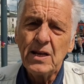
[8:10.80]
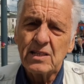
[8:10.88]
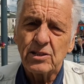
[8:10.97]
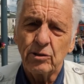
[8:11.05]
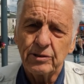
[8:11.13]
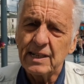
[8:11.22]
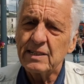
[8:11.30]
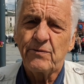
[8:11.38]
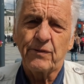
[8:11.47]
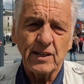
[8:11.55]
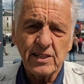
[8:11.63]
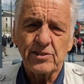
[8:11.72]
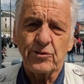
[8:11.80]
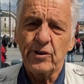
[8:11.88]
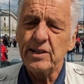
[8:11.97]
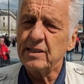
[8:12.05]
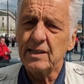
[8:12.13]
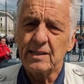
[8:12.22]
So that
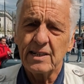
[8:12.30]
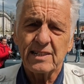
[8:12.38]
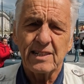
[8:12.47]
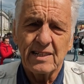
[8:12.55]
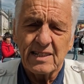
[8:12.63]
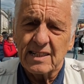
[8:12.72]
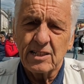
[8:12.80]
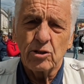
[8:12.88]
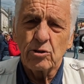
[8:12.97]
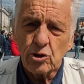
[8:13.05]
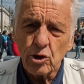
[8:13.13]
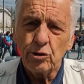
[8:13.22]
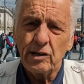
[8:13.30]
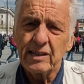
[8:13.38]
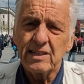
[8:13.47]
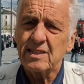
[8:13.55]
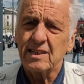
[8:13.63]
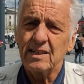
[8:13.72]
frustrated us as a
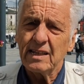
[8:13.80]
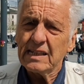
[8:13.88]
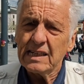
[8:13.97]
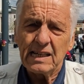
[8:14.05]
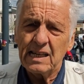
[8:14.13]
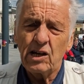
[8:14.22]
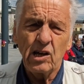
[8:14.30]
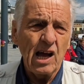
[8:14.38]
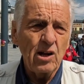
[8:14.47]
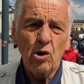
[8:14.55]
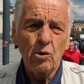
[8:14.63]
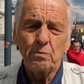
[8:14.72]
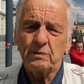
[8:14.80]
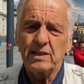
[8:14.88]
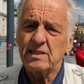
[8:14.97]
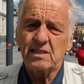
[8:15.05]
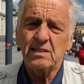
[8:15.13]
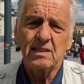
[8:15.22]
journalist, and I hope
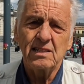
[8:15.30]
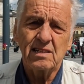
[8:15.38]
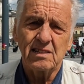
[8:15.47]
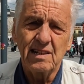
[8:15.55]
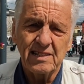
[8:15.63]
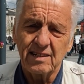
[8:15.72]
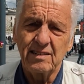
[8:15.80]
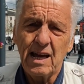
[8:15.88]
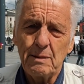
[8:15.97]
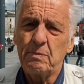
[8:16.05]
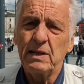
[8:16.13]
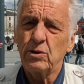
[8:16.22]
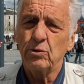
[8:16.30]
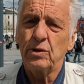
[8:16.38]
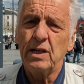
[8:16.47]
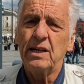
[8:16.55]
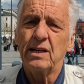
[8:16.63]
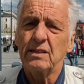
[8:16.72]
this doesn't happen to
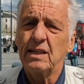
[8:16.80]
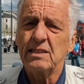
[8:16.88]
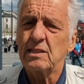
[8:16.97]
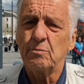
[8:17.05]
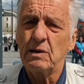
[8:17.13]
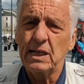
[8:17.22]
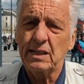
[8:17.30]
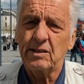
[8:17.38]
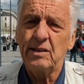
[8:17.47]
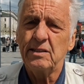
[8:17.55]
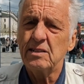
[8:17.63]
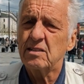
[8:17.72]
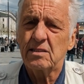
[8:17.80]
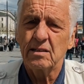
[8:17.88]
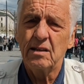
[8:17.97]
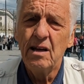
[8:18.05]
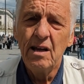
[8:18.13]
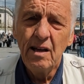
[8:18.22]
here. That's my greatest
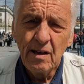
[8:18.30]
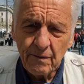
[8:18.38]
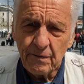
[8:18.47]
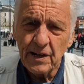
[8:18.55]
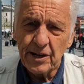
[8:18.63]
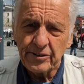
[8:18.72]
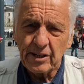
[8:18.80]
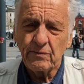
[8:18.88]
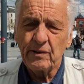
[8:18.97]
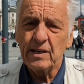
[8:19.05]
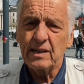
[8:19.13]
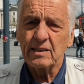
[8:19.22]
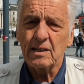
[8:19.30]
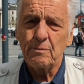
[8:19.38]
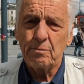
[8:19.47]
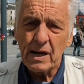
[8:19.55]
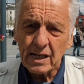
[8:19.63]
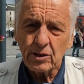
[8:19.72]
fear, that when I come
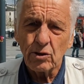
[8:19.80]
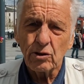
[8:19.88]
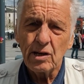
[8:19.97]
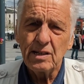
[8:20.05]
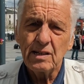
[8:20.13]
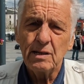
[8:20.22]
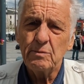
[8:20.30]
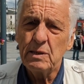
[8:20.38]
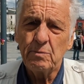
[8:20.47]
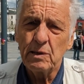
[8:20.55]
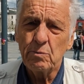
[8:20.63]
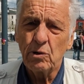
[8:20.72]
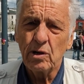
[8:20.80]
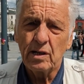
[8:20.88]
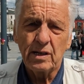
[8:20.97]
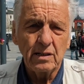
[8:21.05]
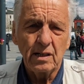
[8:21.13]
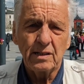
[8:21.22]
back again, I mean, people
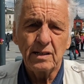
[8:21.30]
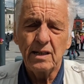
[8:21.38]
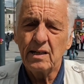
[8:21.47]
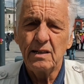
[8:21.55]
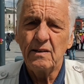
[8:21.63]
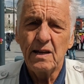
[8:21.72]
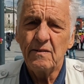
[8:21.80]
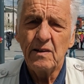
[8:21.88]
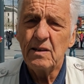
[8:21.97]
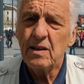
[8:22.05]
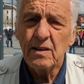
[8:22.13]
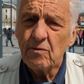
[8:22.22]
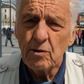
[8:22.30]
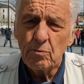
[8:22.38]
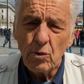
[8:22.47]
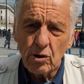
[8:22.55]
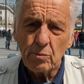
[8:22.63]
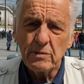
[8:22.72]
are in even
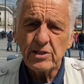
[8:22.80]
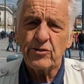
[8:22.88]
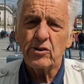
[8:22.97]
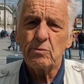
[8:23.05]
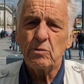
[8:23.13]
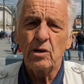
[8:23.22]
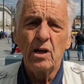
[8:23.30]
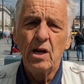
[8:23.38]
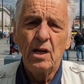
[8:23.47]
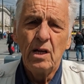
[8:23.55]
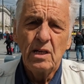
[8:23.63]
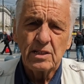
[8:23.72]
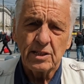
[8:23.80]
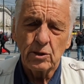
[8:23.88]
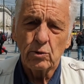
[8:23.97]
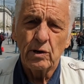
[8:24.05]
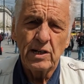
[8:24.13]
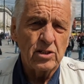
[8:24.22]
more miserable
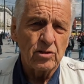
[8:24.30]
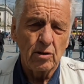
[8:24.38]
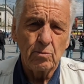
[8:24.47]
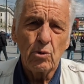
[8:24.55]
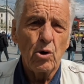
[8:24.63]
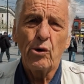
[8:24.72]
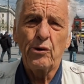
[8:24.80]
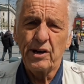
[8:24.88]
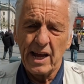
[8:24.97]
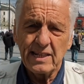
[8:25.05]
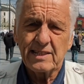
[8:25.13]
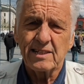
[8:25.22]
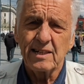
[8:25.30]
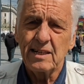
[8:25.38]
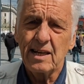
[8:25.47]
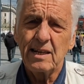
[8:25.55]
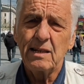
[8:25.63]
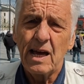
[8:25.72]
situation, more deaths
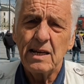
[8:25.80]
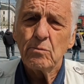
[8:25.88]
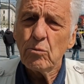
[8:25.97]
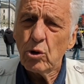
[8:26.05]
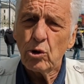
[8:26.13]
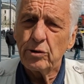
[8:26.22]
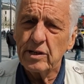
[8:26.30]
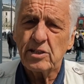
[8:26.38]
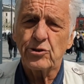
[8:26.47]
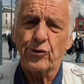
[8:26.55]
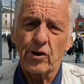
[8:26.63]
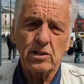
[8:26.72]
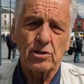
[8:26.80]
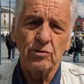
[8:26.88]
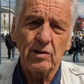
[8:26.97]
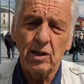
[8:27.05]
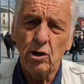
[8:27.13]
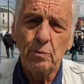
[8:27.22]
and more destruction. I hope